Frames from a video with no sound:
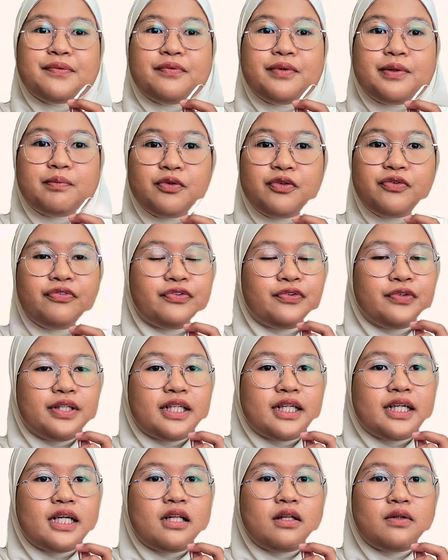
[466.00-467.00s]
we move to
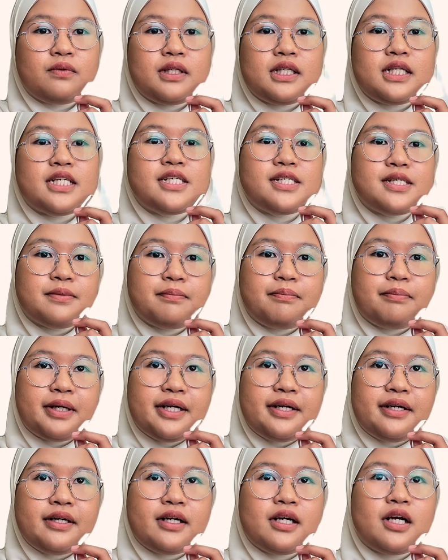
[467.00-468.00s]
the calculation
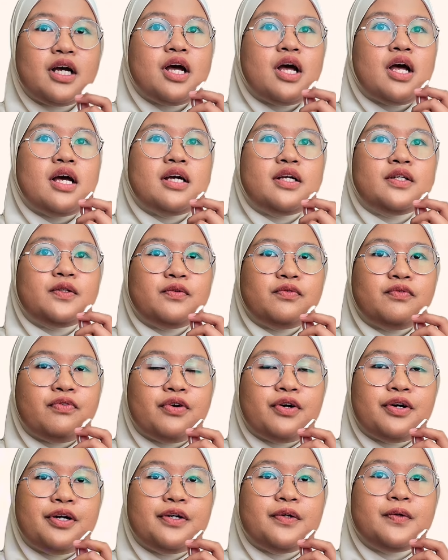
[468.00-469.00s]
part.
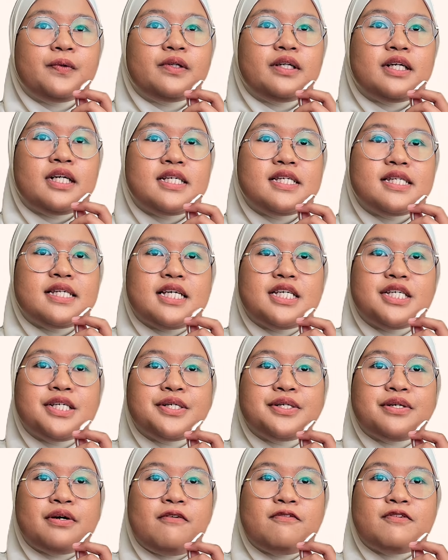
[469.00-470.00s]
For
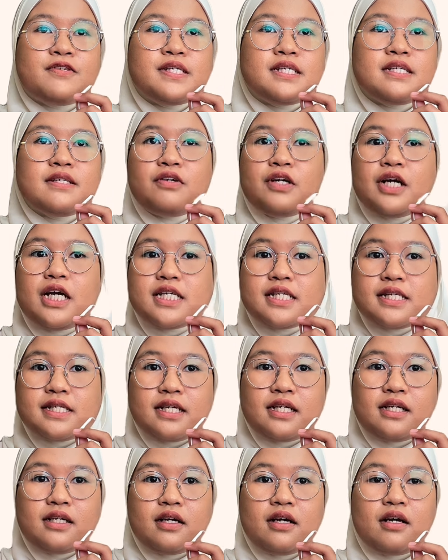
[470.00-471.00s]
neutralization of citric
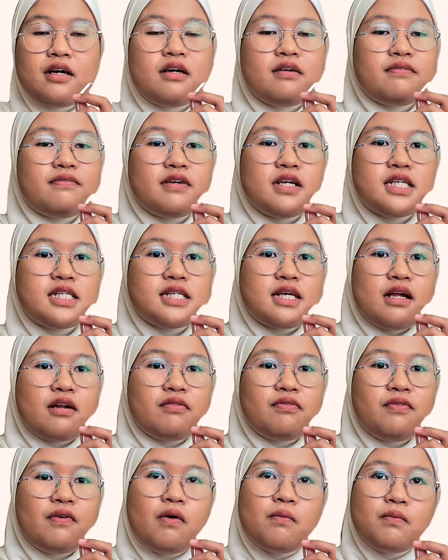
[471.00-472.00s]
acid, first
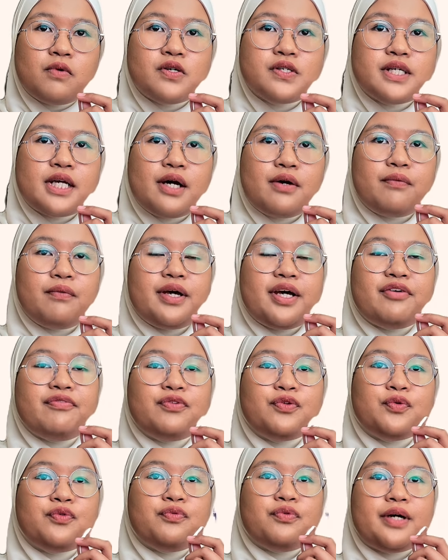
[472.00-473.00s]
and foremost, we
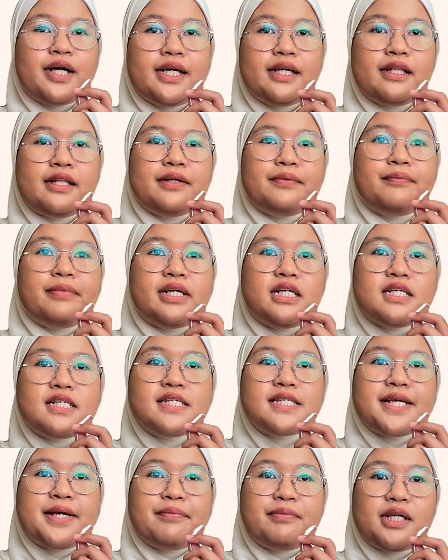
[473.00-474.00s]
have to write the
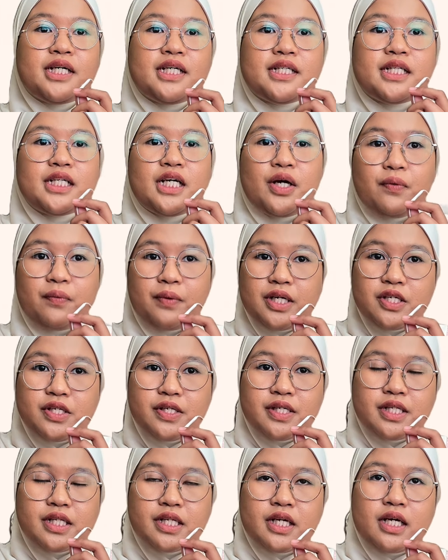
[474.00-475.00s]
balanced chemical
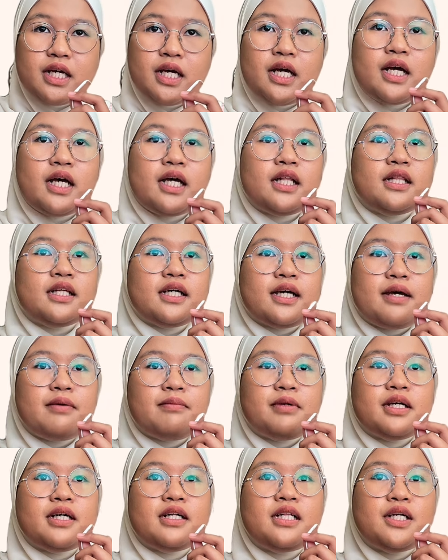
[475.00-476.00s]
equation. The
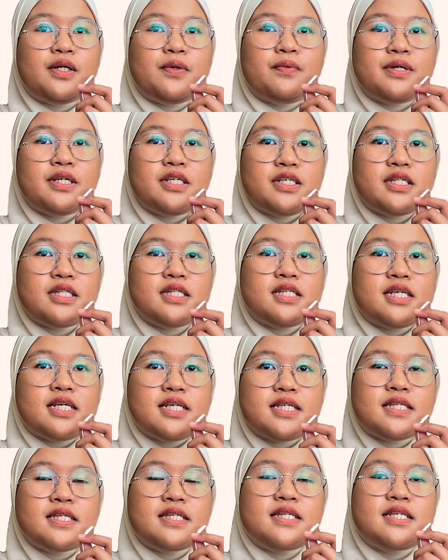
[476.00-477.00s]
chemical equation
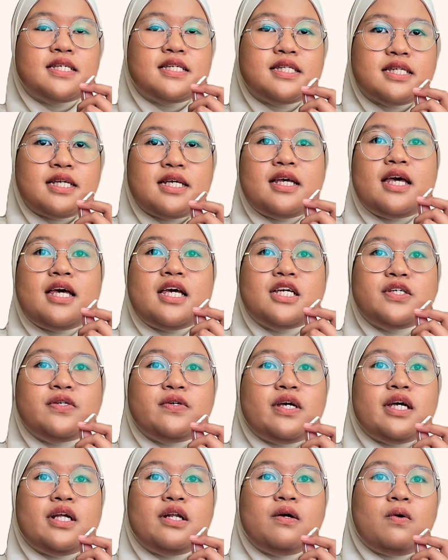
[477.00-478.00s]
is
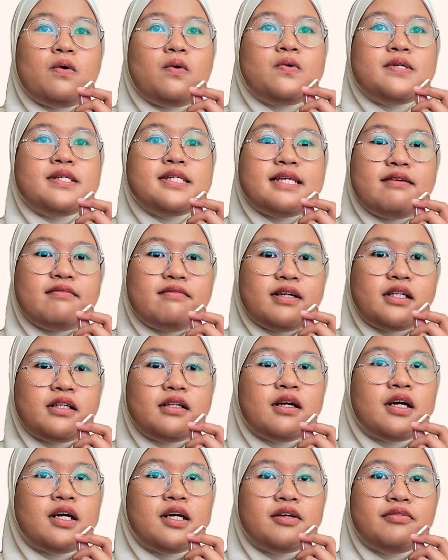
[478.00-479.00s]
C6H8O7
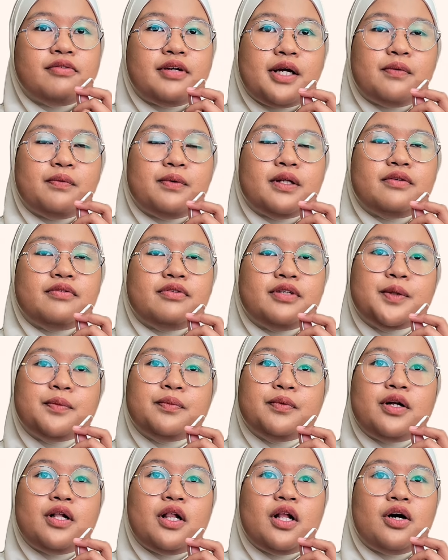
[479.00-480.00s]
react with 3
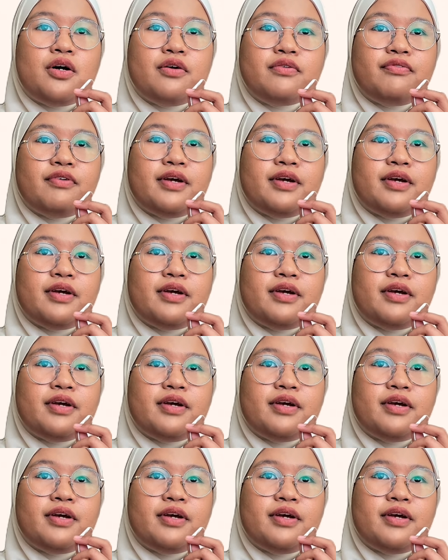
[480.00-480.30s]
mol of